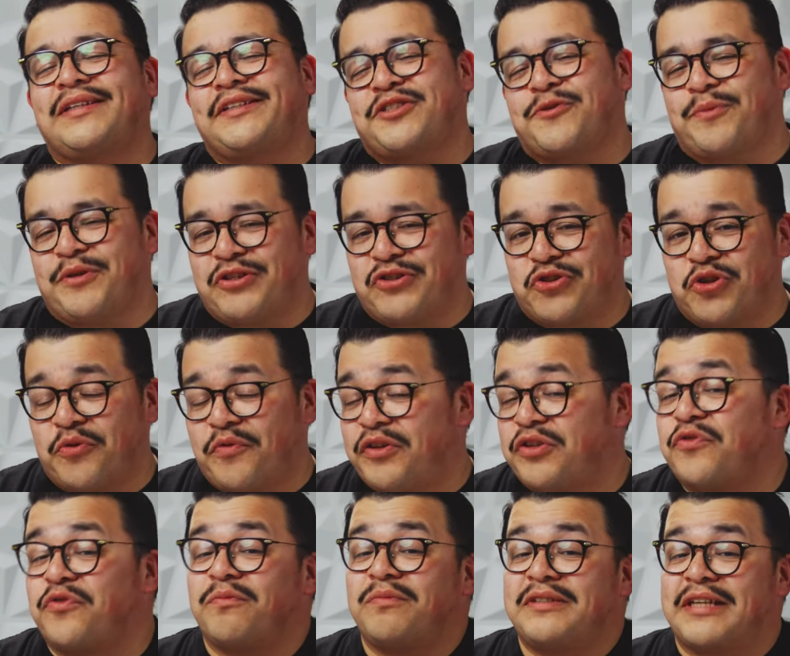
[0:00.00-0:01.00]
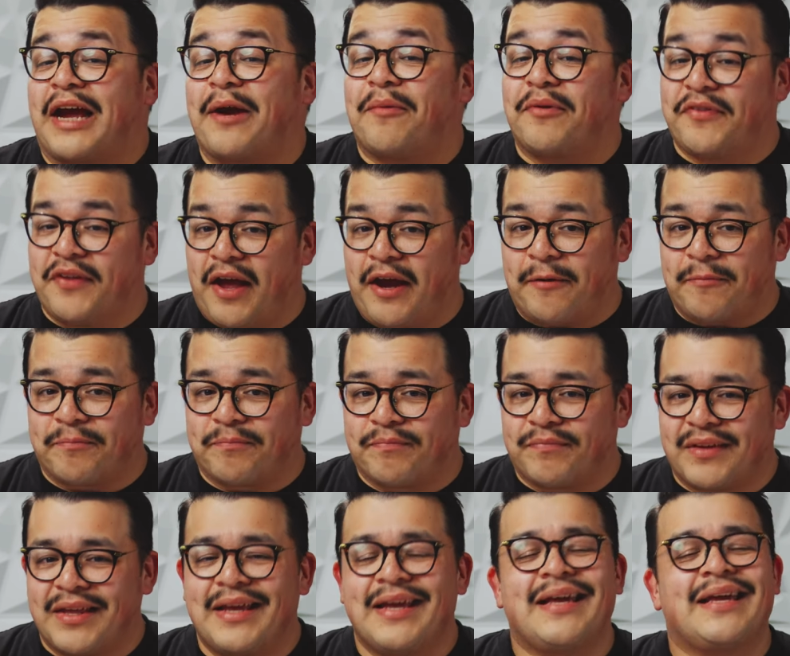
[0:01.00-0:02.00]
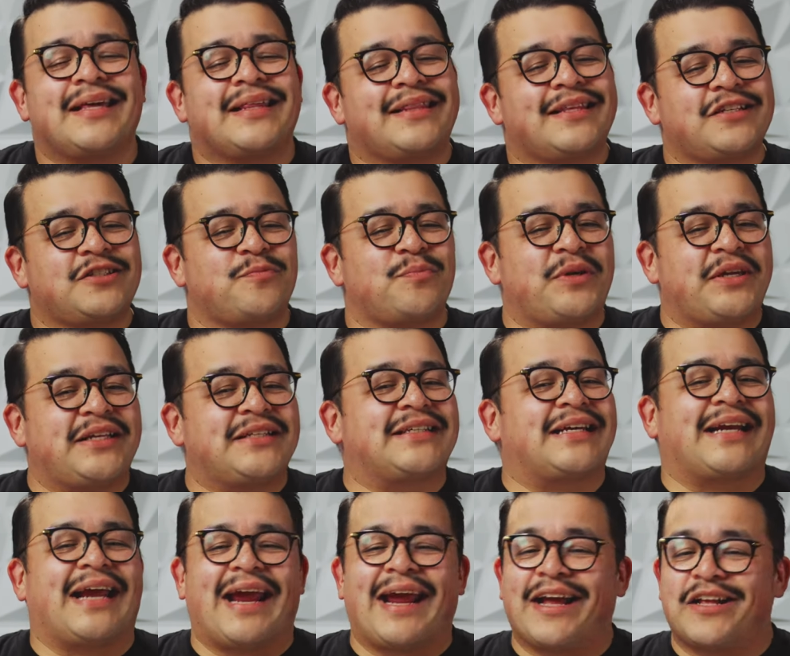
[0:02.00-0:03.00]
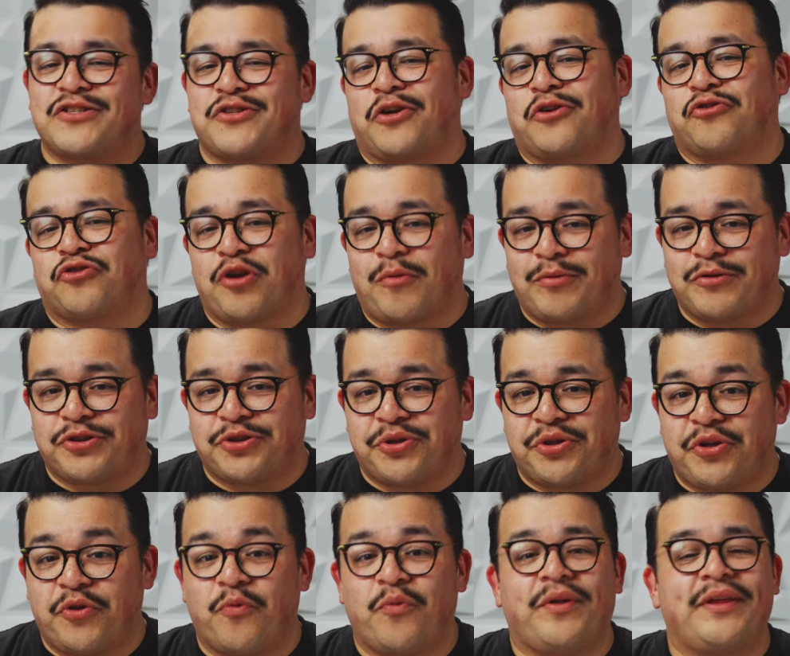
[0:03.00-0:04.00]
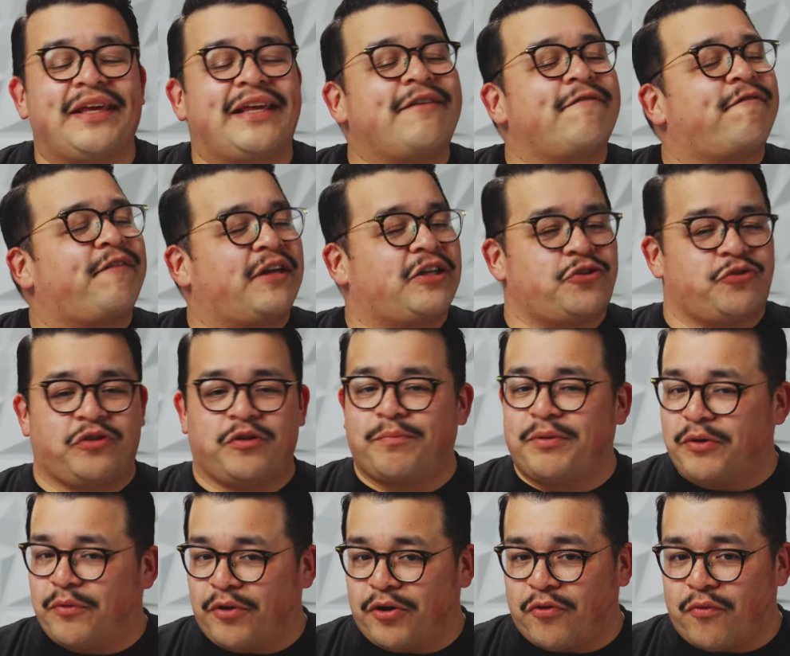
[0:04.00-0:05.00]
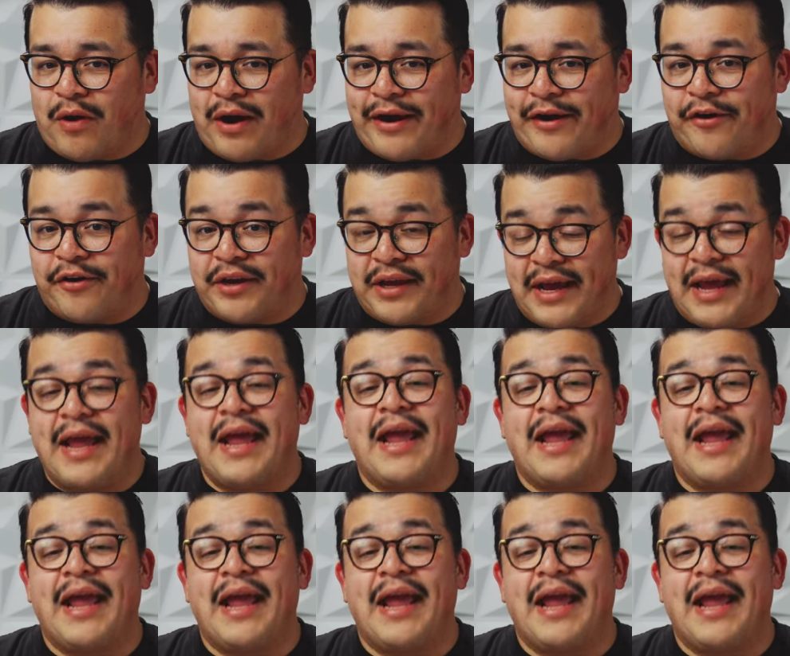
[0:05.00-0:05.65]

need to be serviced from time to time. This means that hands-on troubleshooting will eventually be required,